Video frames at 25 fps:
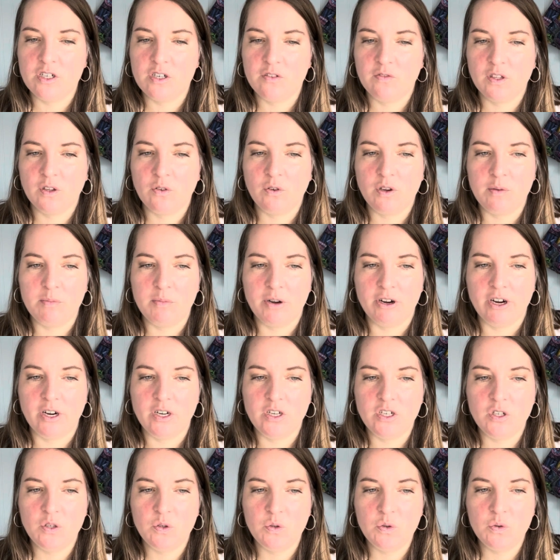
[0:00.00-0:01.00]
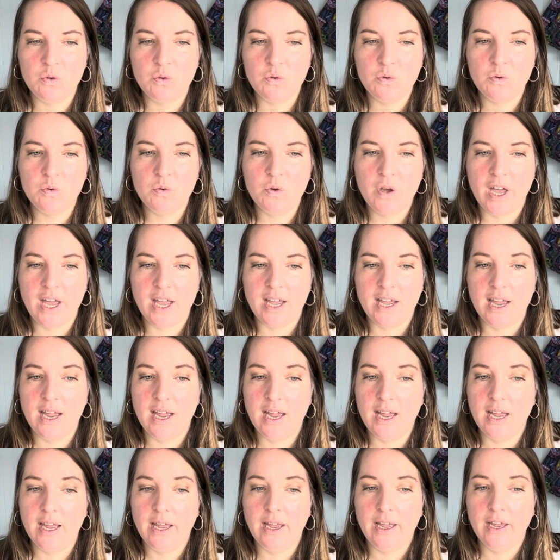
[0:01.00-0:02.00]
of the Queen Mary 2
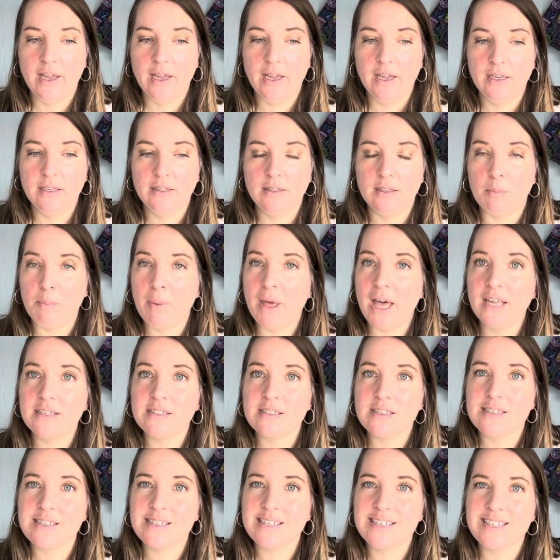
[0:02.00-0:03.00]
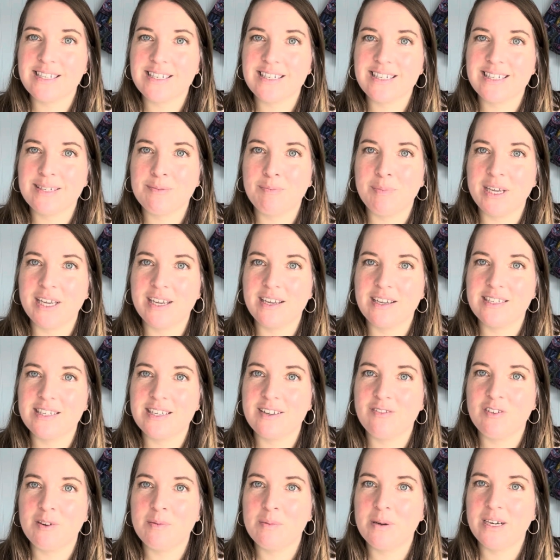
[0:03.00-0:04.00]
and the pets, because
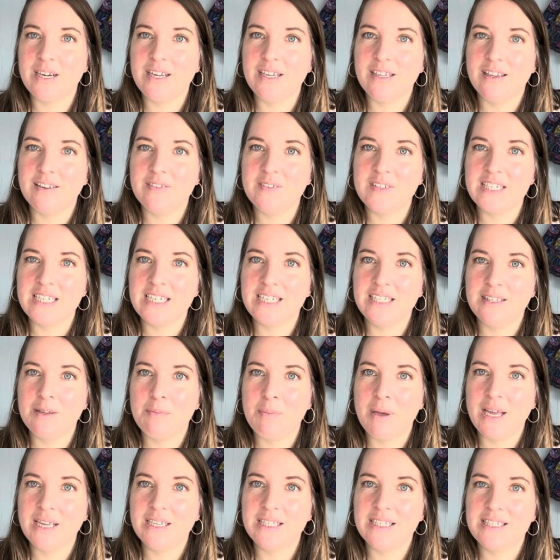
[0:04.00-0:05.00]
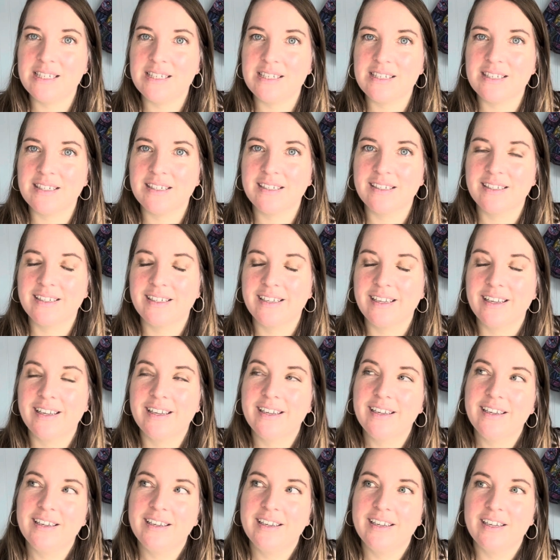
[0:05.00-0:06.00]
everybody loves seeing the pets.
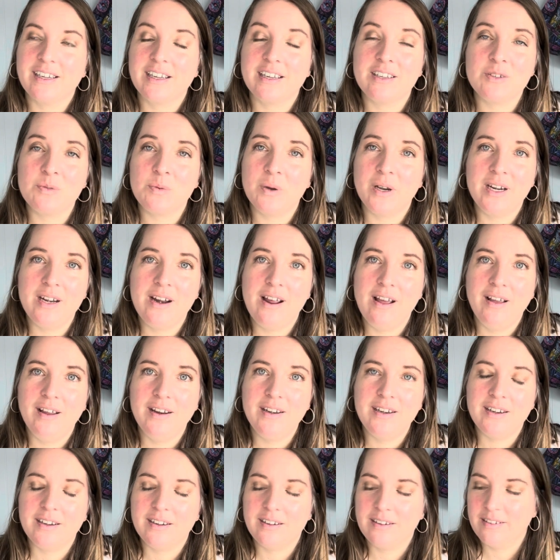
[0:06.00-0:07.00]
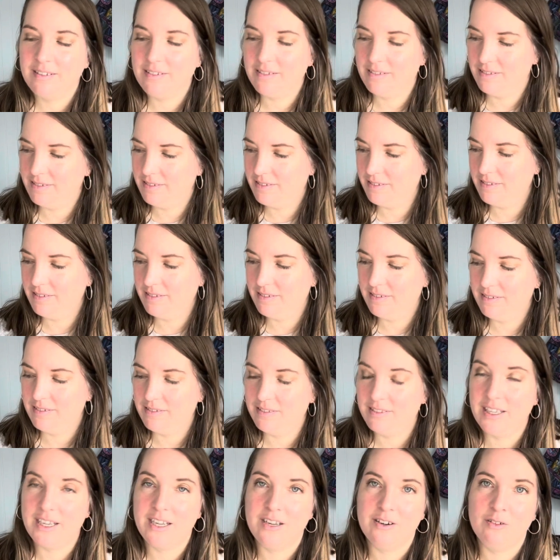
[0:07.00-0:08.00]
Because why not?
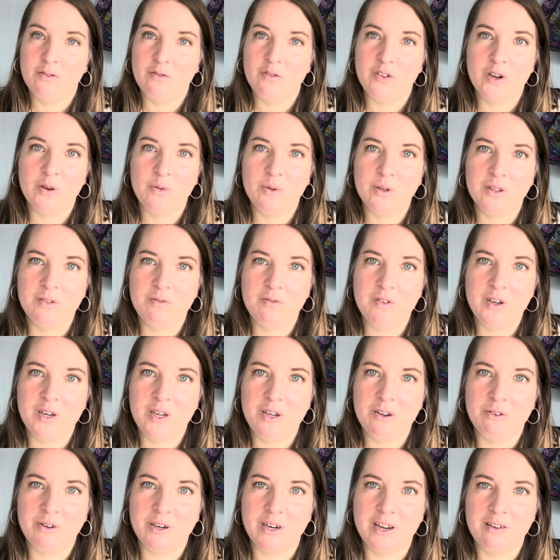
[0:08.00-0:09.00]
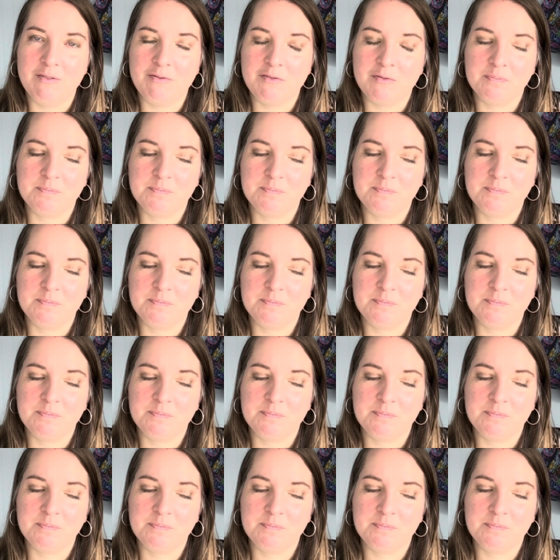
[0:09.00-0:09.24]
They interfere with the video enough.